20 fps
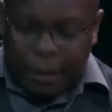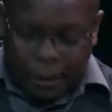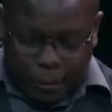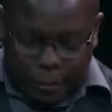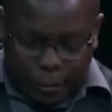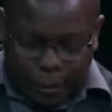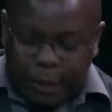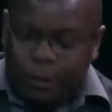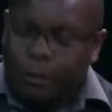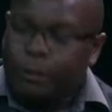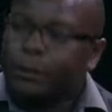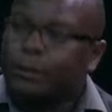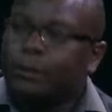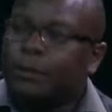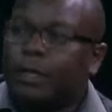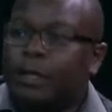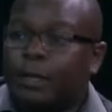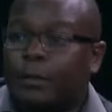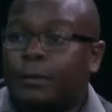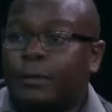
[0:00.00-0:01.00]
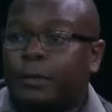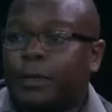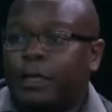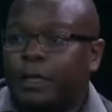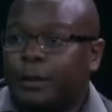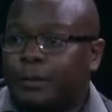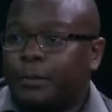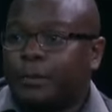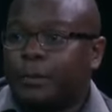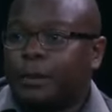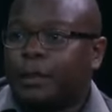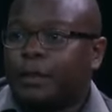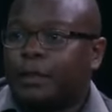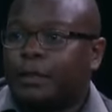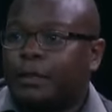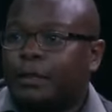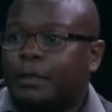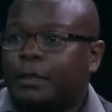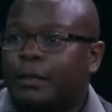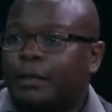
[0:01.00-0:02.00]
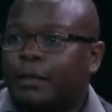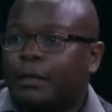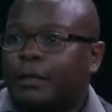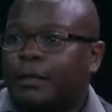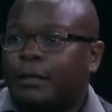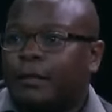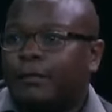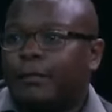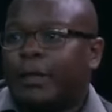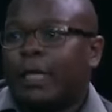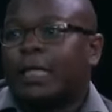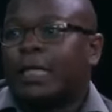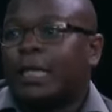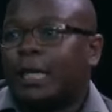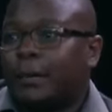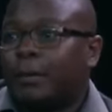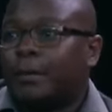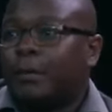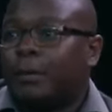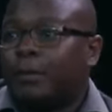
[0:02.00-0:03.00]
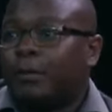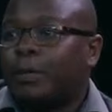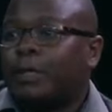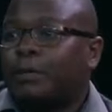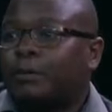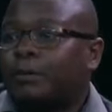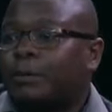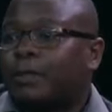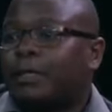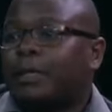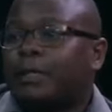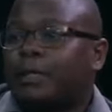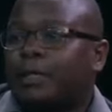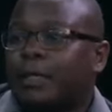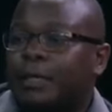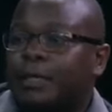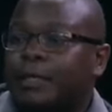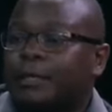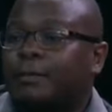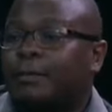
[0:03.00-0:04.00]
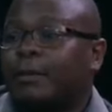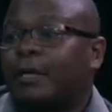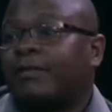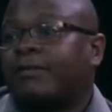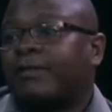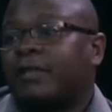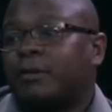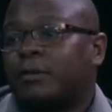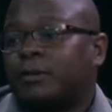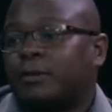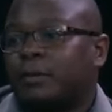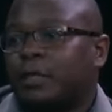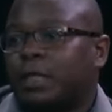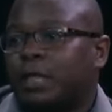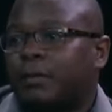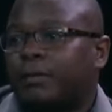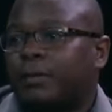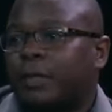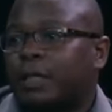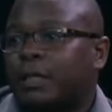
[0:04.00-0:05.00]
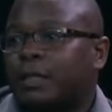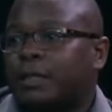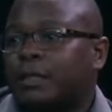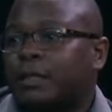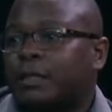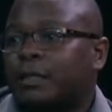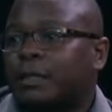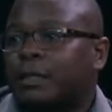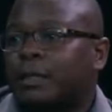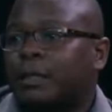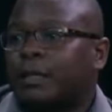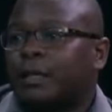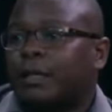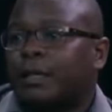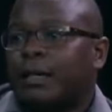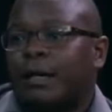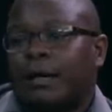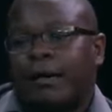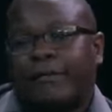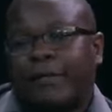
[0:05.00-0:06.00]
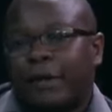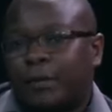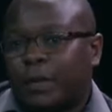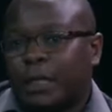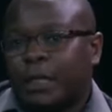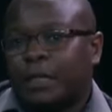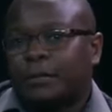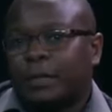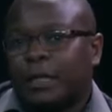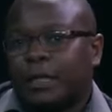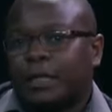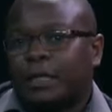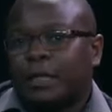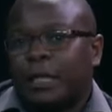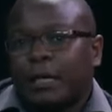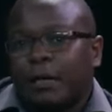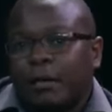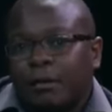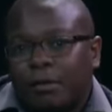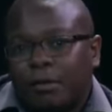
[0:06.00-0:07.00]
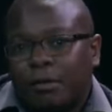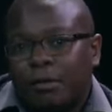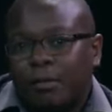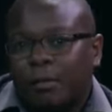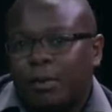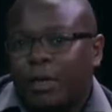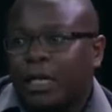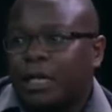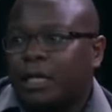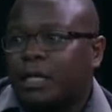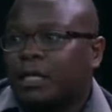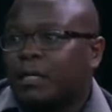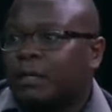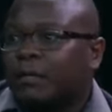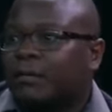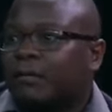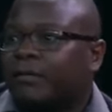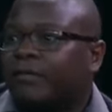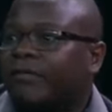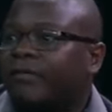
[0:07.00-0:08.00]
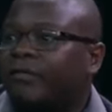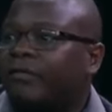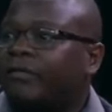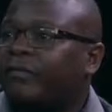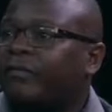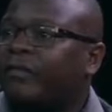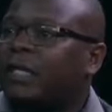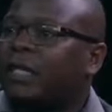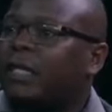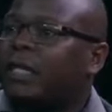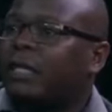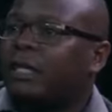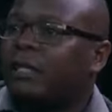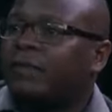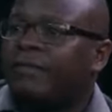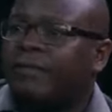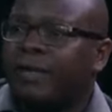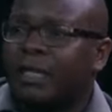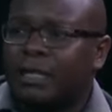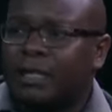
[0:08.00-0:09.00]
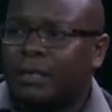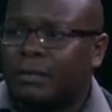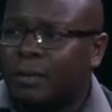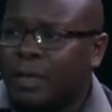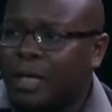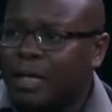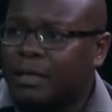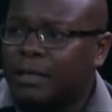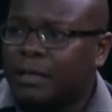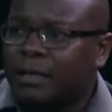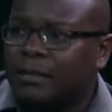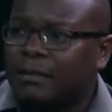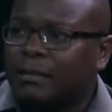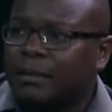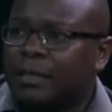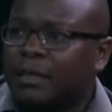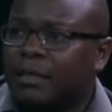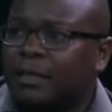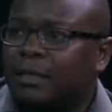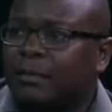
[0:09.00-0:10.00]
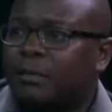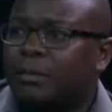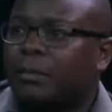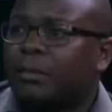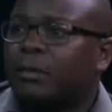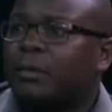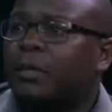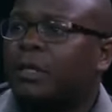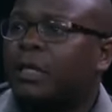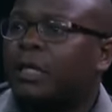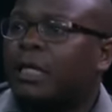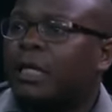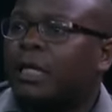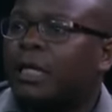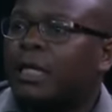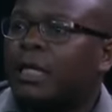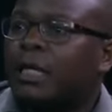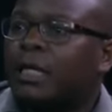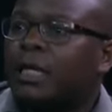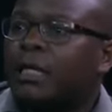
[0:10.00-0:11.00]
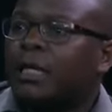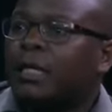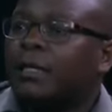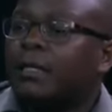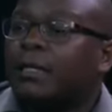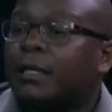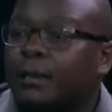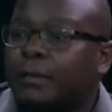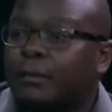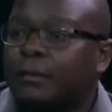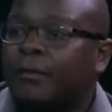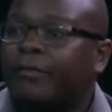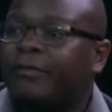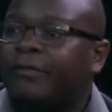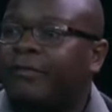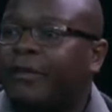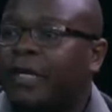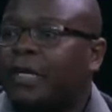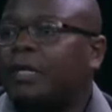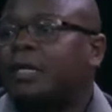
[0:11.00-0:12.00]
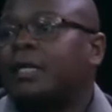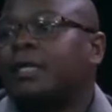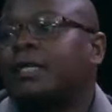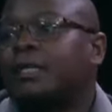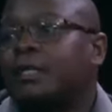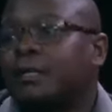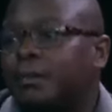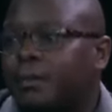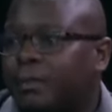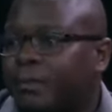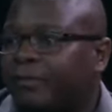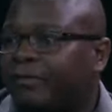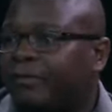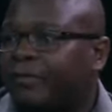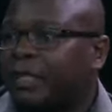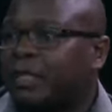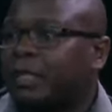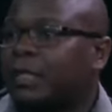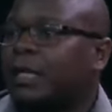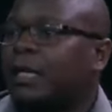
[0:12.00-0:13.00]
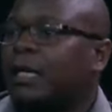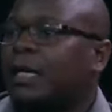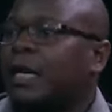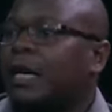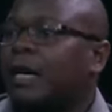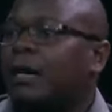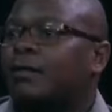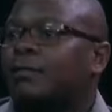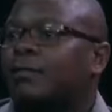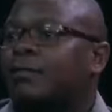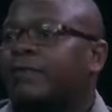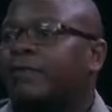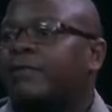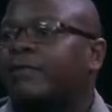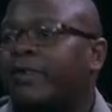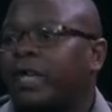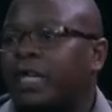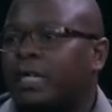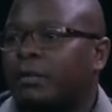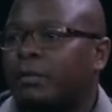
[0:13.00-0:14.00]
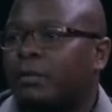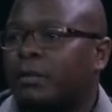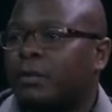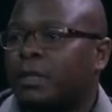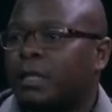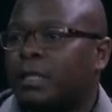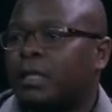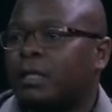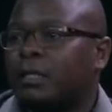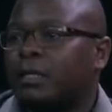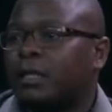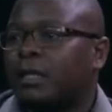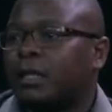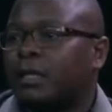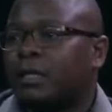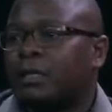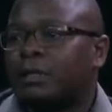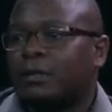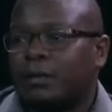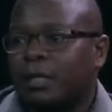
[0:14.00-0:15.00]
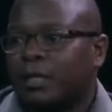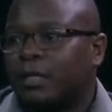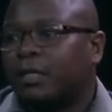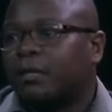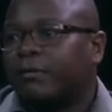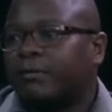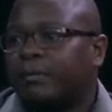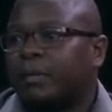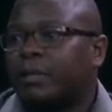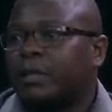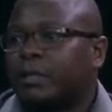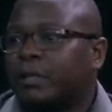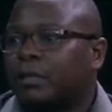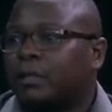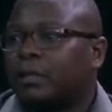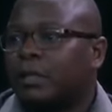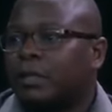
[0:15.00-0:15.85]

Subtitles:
No, they also help with inputs. But there are problems with these private cotton companies. Farmers were complaining of inflated prices, for example, and them not getting profit out of the final product. So there have been